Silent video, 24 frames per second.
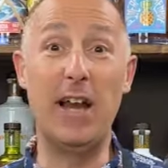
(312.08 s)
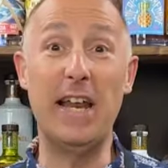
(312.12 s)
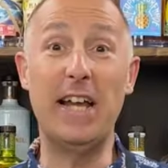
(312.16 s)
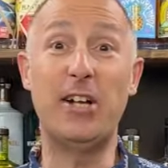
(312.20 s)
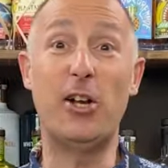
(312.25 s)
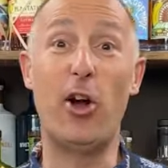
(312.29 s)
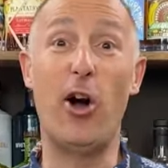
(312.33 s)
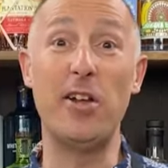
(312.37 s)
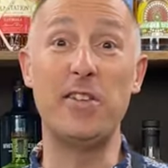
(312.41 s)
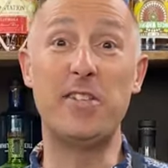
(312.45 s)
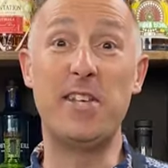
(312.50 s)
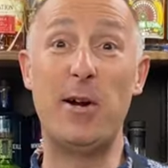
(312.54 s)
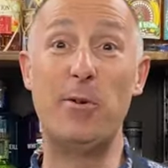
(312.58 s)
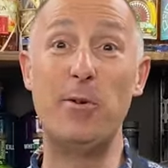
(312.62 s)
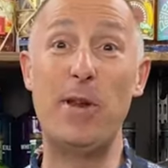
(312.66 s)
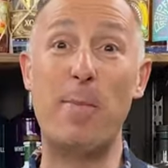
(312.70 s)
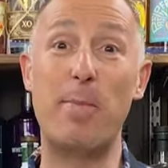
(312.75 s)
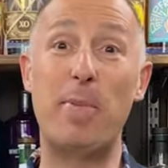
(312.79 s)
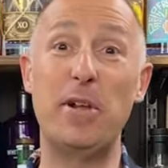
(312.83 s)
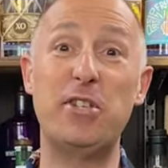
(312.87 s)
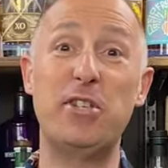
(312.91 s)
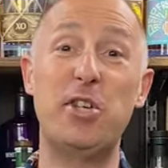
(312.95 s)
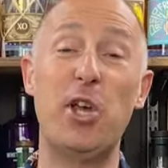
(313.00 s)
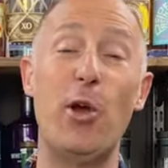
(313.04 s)
Right then, cocktail
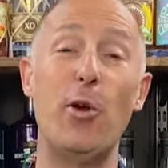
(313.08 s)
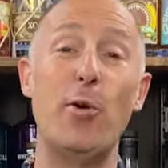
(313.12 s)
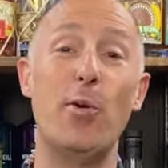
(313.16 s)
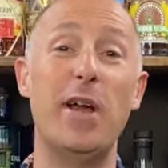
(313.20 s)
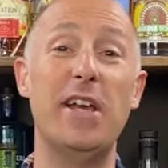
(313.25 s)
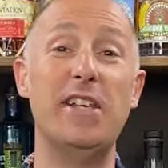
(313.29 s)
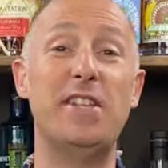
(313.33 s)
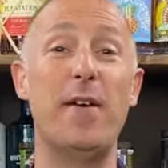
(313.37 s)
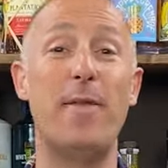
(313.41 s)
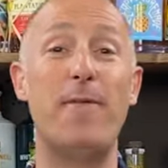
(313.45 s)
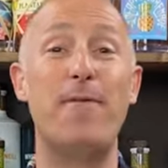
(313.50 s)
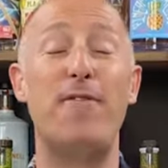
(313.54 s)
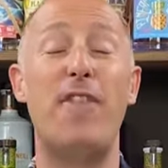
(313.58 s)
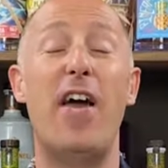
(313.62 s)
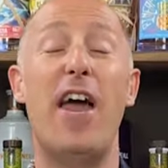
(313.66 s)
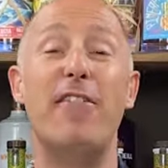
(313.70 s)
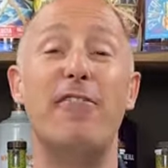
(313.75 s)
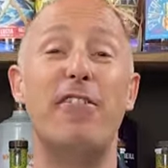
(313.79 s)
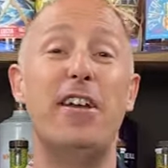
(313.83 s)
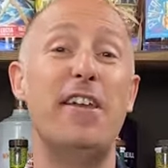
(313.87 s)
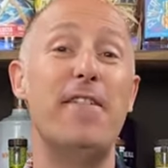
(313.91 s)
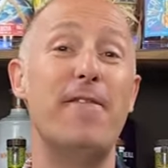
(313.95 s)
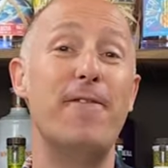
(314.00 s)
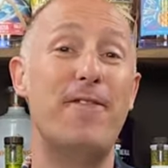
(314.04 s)
number two is a
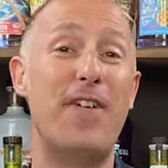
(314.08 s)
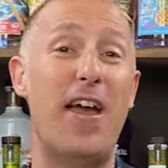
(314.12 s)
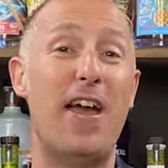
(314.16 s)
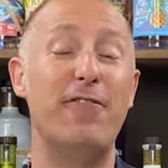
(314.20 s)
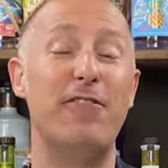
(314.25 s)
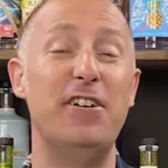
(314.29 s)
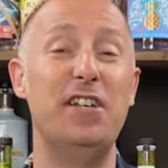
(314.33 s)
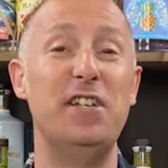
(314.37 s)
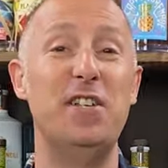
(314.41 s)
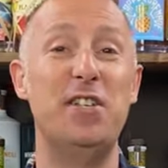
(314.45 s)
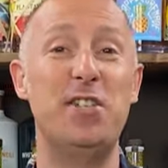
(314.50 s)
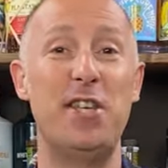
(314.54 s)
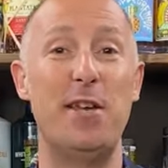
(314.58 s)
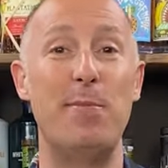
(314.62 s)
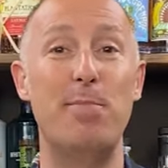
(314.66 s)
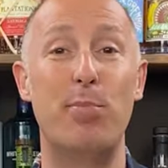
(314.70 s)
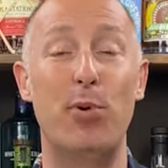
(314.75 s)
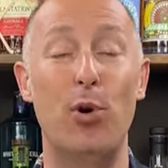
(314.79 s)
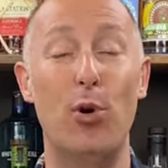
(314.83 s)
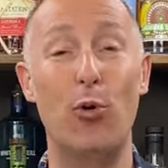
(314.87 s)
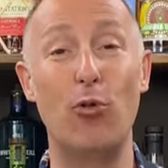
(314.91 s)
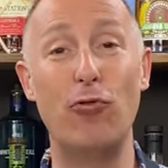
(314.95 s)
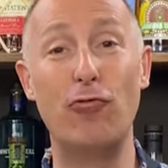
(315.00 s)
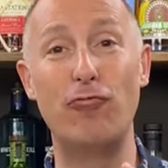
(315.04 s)
very very
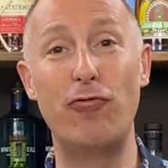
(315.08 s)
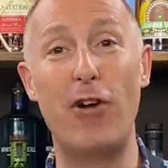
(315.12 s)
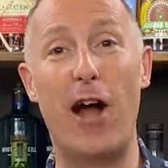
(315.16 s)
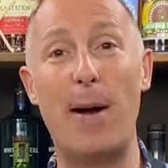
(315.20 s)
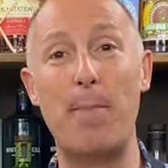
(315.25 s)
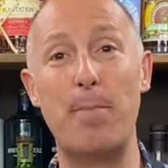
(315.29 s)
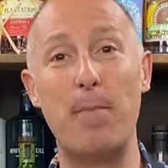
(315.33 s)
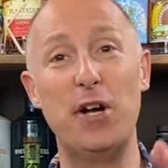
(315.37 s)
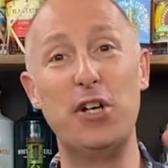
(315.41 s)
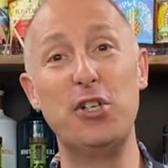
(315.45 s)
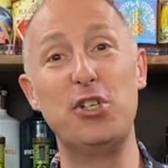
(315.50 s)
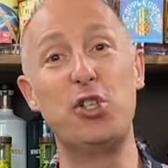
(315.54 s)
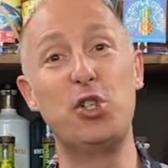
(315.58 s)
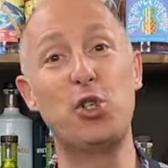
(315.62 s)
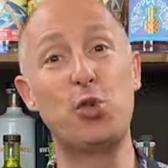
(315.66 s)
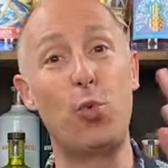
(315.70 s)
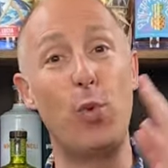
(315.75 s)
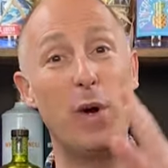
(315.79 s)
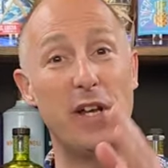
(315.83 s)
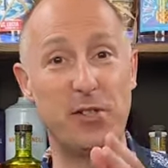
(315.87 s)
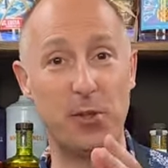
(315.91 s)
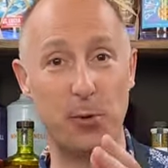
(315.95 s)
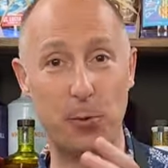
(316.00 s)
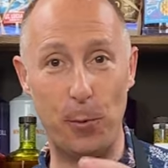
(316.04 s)
simple rum
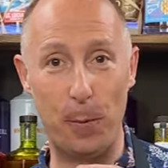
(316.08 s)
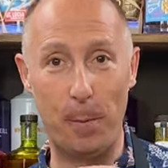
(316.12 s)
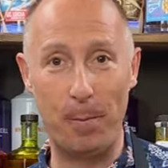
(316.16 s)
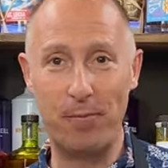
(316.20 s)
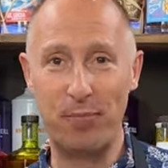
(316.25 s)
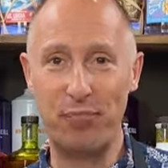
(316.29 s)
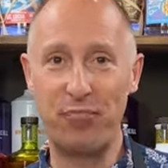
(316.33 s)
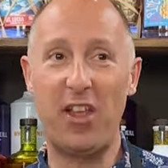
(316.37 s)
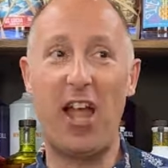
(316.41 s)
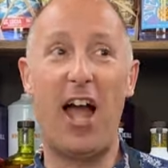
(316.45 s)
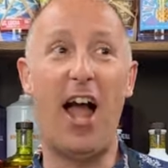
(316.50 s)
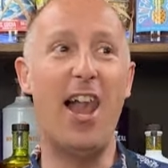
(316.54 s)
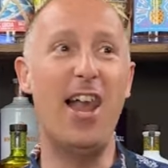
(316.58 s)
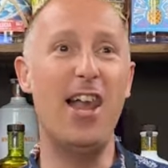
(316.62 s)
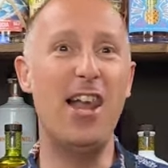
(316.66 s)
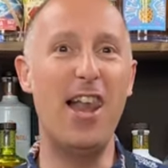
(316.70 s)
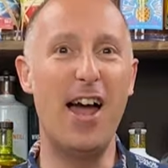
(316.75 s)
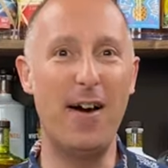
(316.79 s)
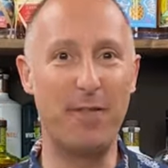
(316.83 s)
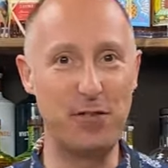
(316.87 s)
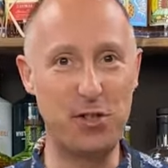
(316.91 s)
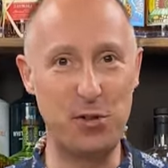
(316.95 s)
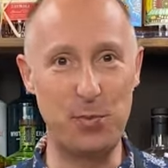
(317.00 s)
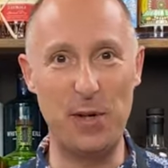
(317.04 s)
swizzle. I
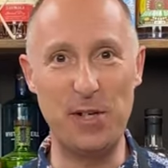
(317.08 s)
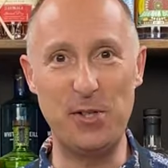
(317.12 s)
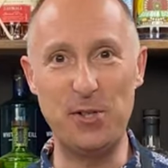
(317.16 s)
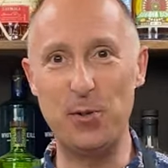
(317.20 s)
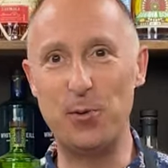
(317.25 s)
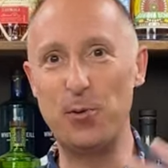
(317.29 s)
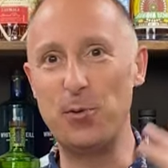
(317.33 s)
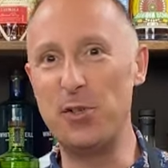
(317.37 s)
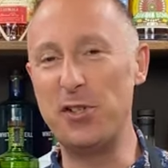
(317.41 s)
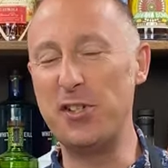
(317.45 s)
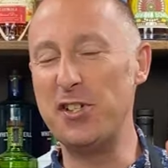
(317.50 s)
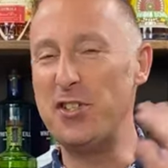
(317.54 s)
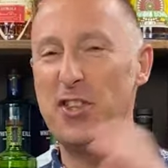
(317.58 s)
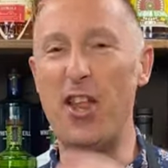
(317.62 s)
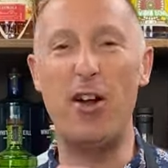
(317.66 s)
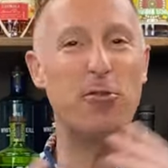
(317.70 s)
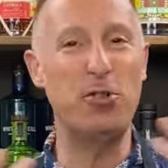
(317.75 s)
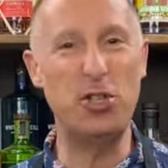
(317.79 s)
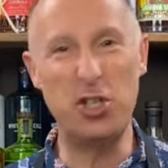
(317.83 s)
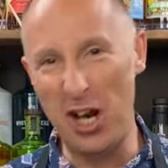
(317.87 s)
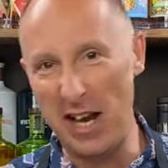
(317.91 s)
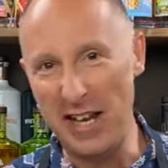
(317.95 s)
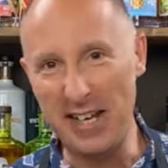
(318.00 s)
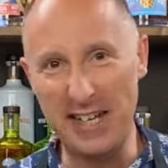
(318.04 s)
love swizzles, there's
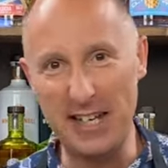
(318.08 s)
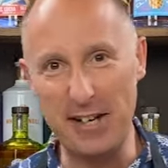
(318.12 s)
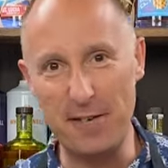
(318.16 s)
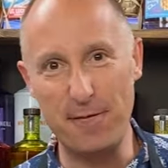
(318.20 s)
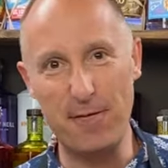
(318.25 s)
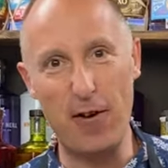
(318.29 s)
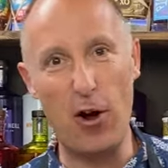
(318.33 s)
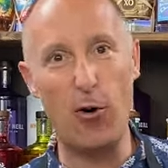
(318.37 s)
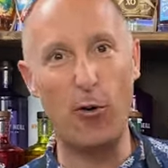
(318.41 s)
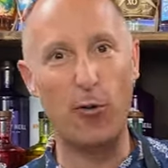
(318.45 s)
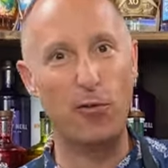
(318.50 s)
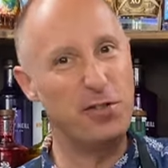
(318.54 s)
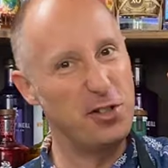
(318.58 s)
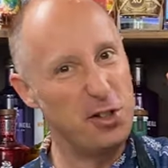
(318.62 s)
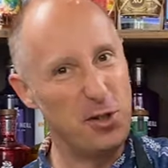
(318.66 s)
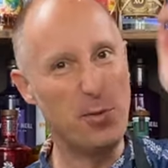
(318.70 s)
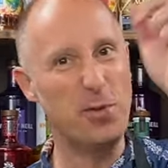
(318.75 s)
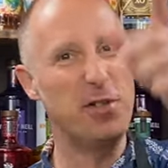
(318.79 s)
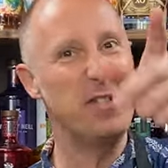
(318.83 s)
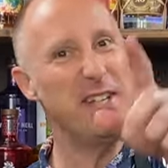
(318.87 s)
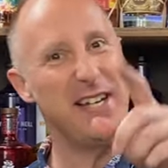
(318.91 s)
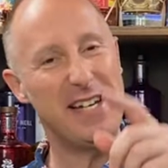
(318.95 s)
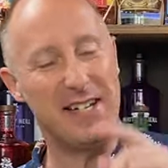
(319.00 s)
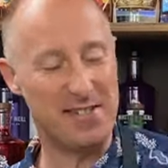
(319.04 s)
no shaking involved,
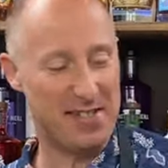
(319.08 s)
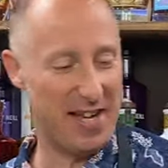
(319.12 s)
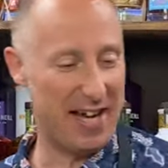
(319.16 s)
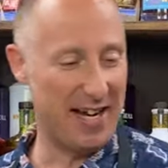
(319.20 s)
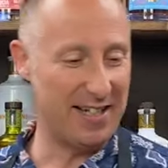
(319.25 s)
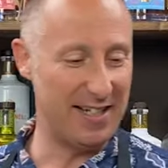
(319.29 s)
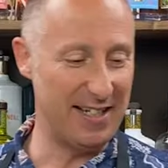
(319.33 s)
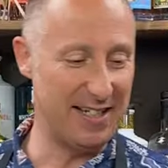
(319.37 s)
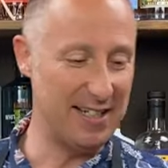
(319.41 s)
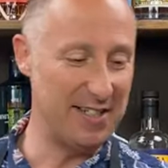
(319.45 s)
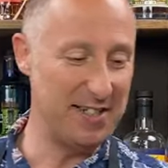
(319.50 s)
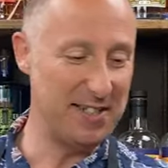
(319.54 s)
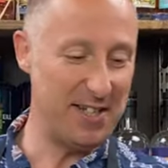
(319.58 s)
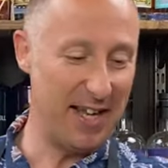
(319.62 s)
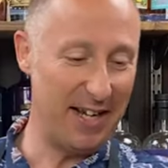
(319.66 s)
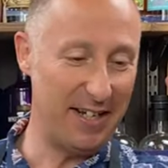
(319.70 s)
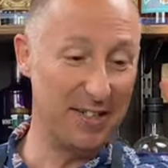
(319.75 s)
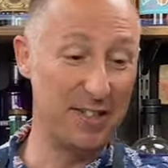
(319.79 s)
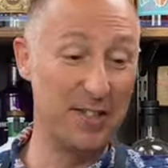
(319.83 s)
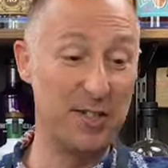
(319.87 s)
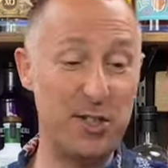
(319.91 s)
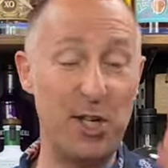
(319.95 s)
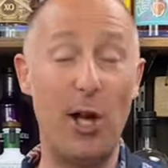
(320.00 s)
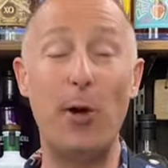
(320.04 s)
you'll see exactly in a second.